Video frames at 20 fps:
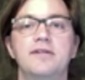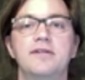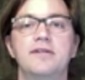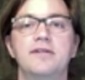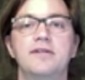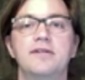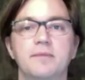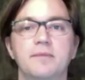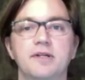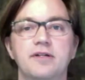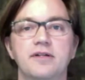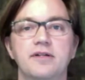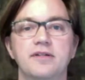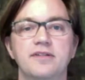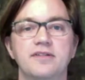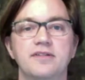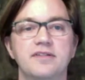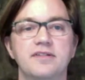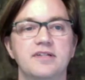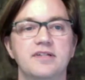I'm going to
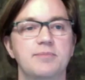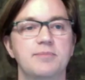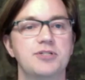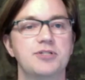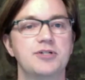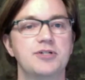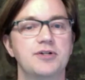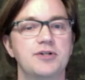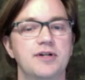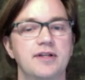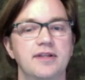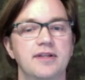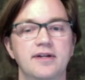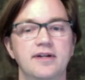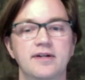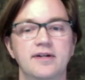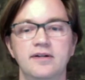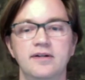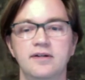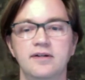stop sharing
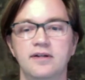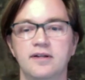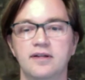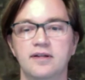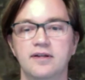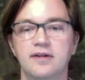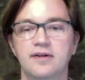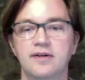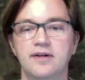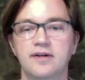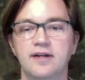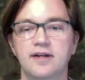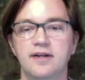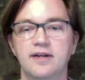there. All right.